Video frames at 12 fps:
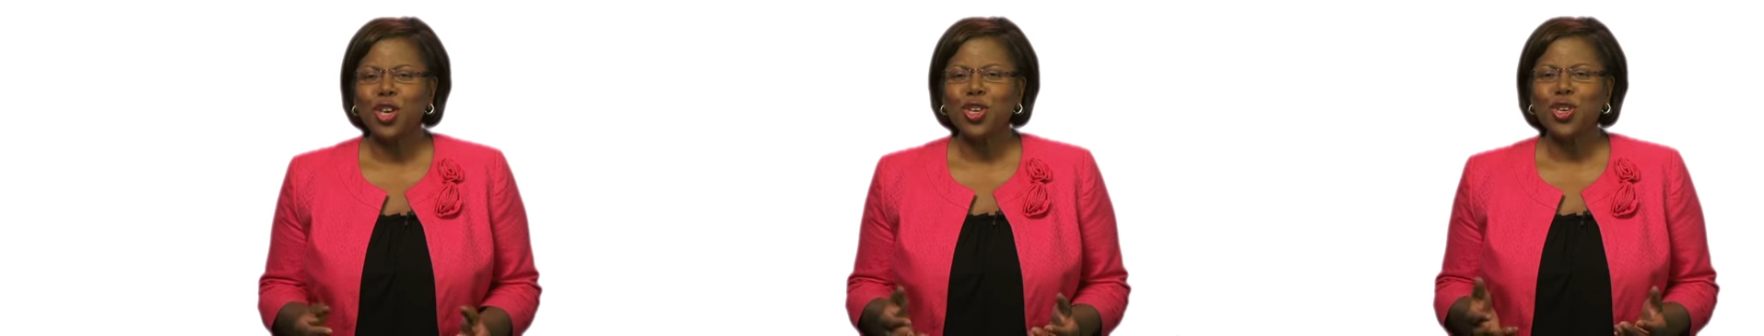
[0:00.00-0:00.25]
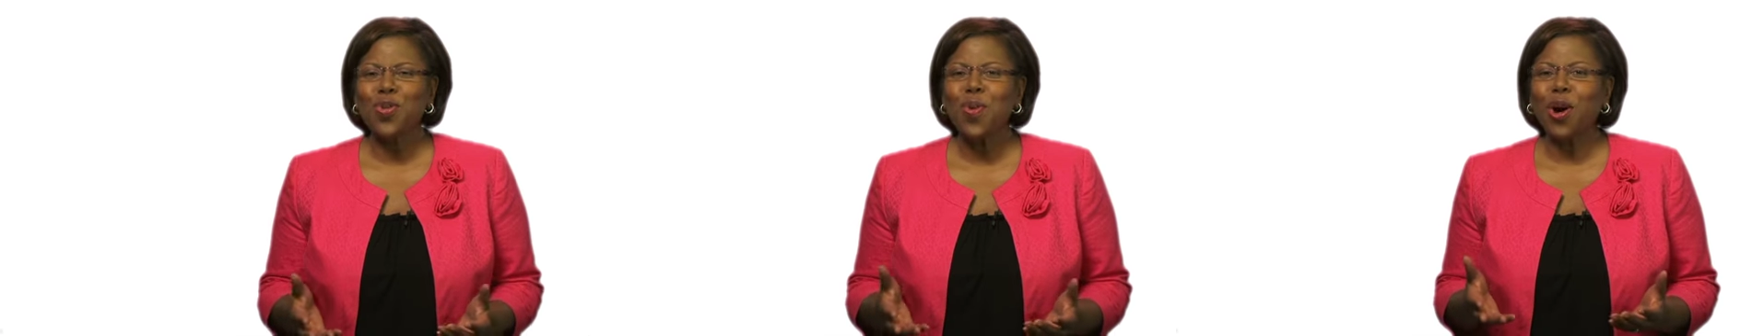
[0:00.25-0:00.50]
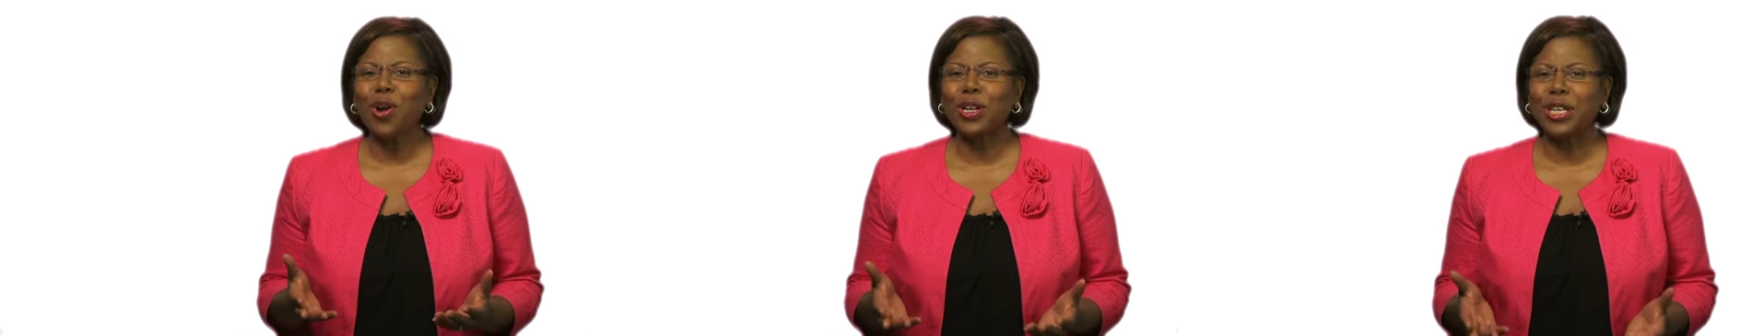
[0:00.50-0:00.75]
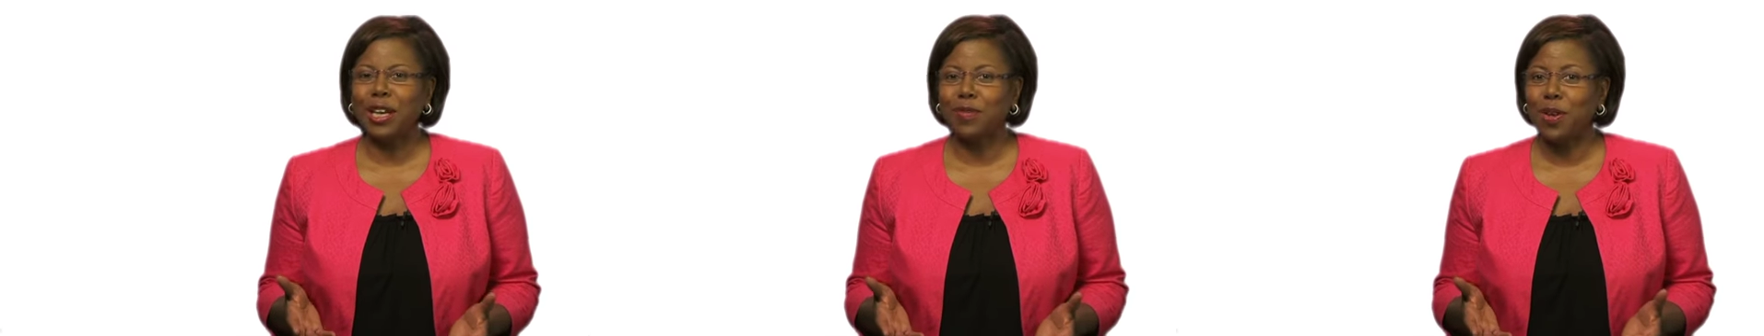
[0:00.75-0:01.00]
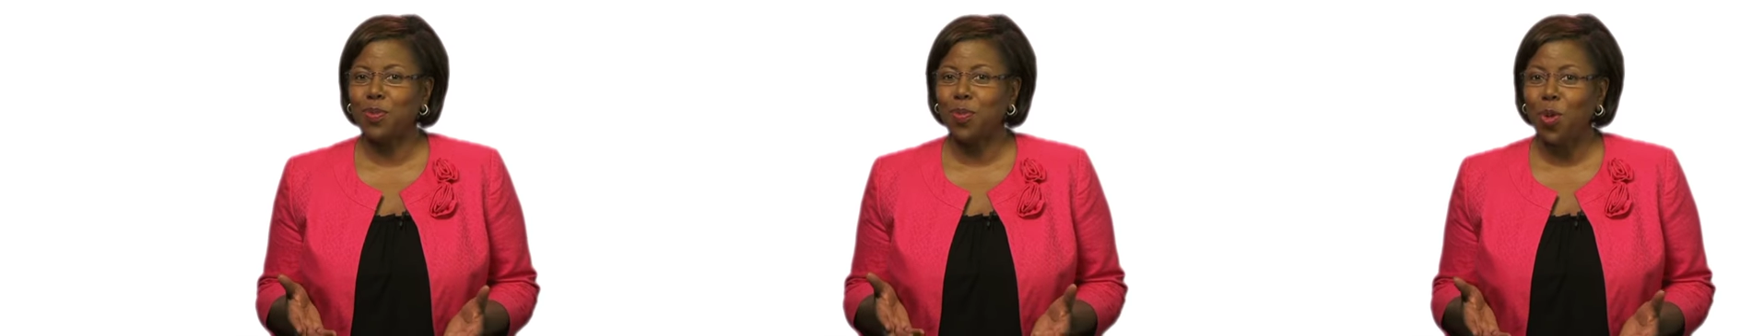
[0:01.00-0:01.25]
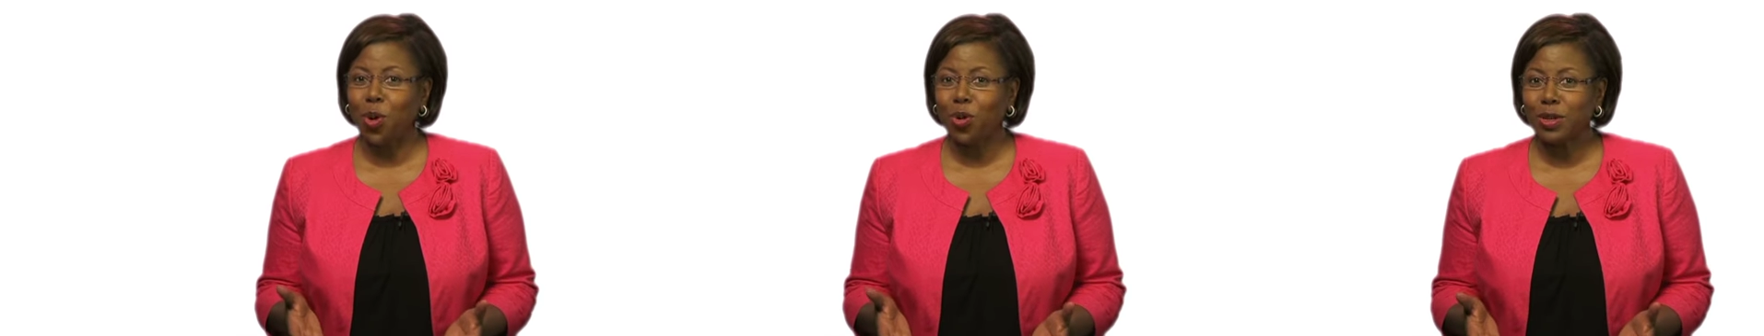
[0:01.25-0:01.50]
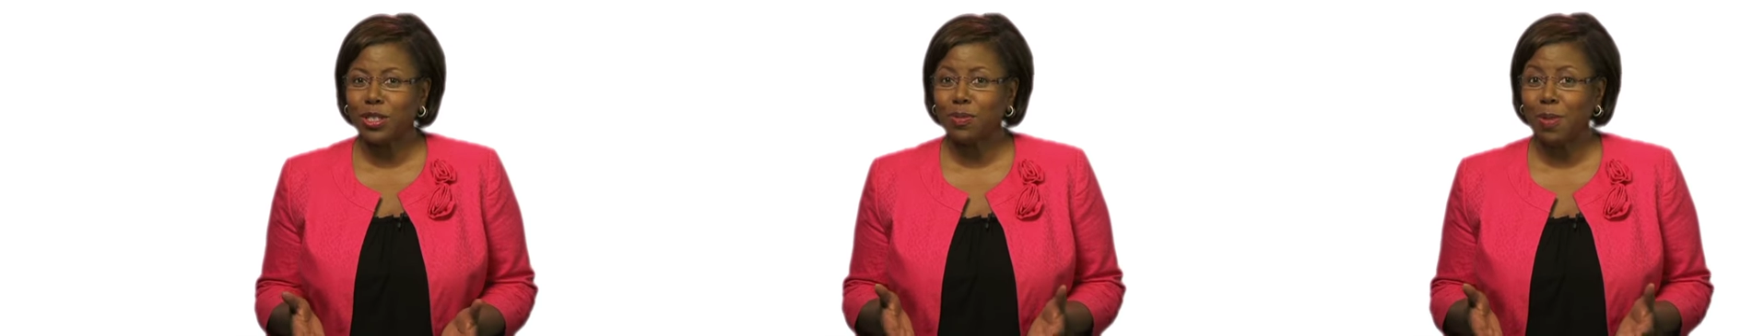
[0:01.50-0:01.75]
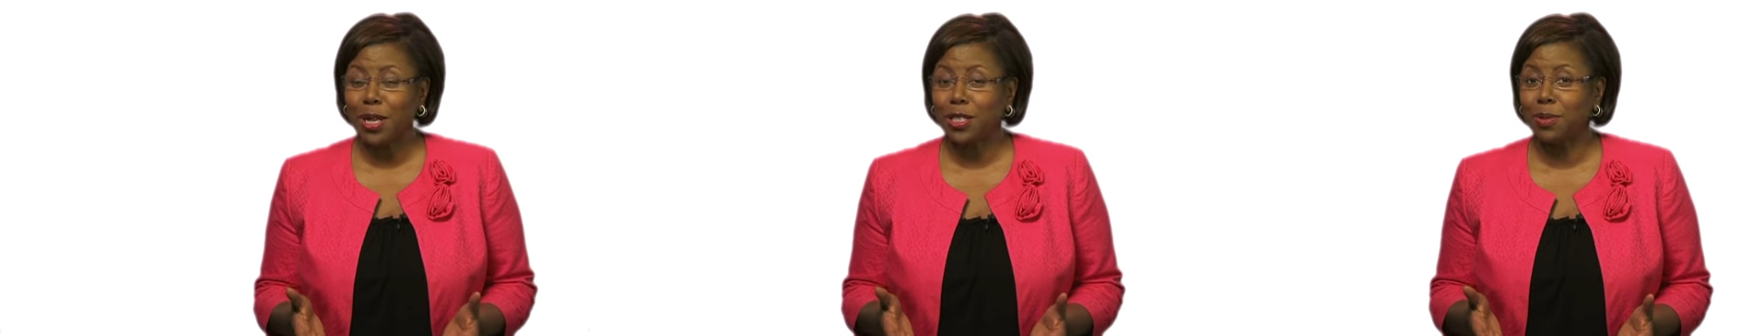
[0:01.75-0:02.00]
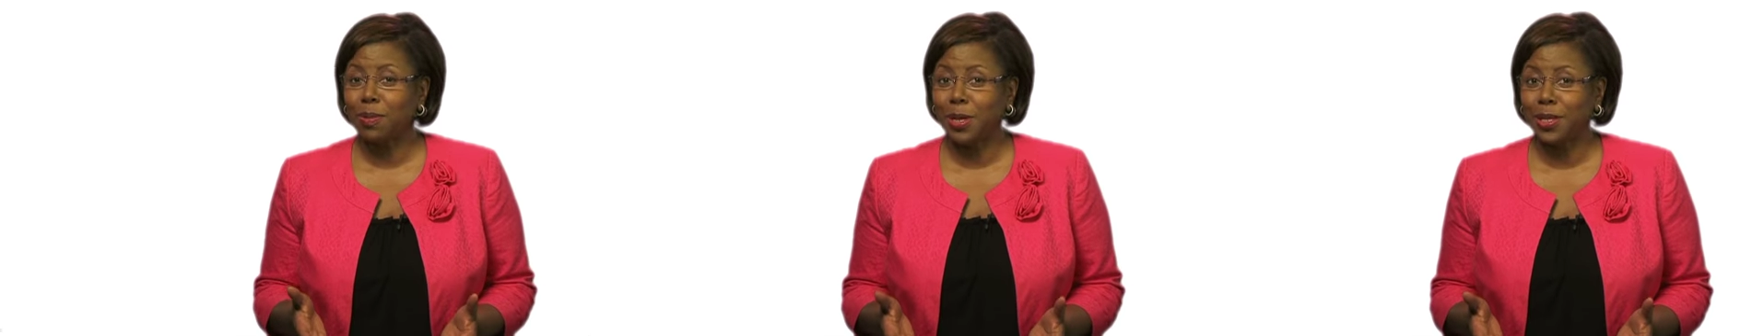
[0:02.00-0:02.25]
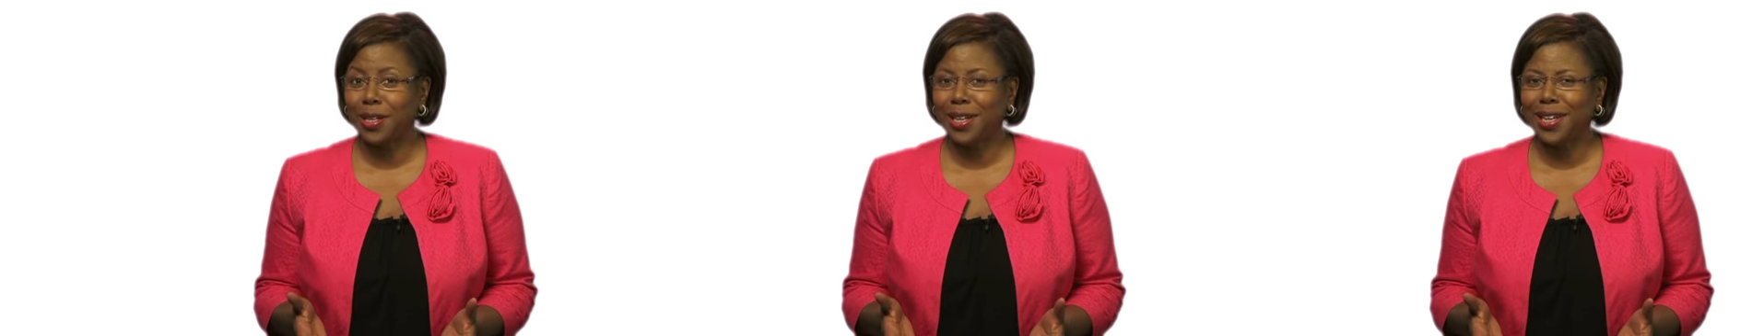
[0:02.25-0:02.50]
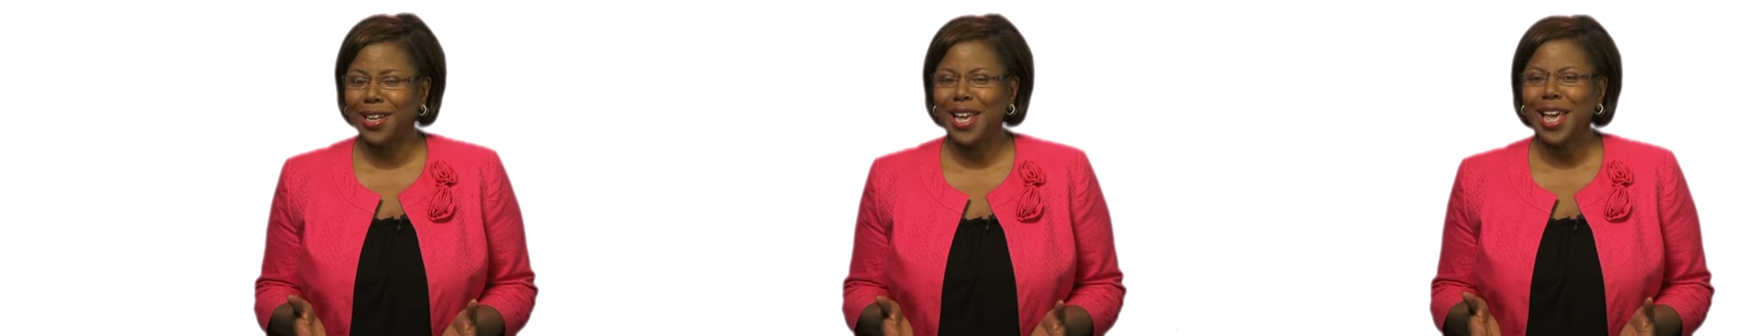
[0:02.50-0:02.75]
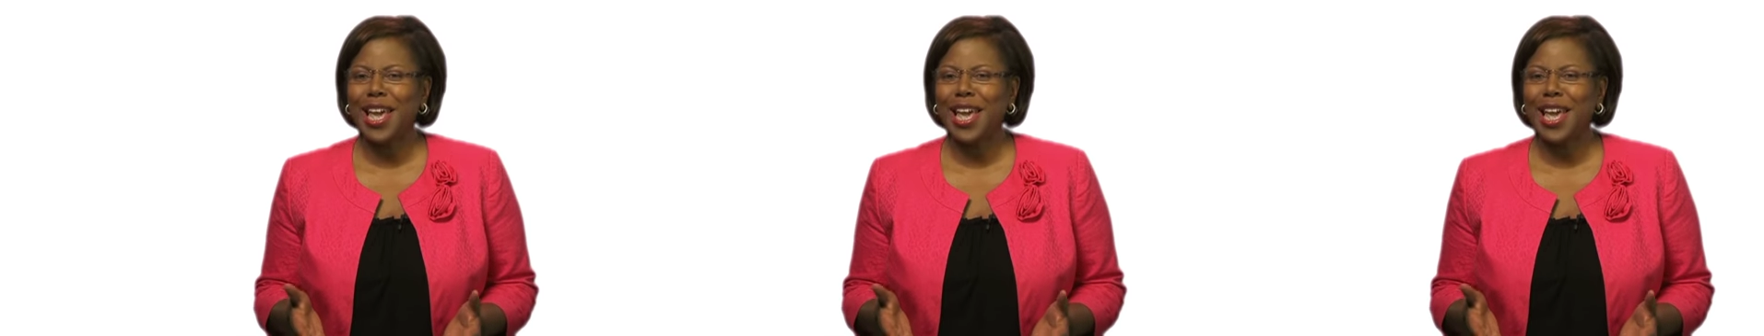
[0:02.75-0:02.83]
you are given more responsibility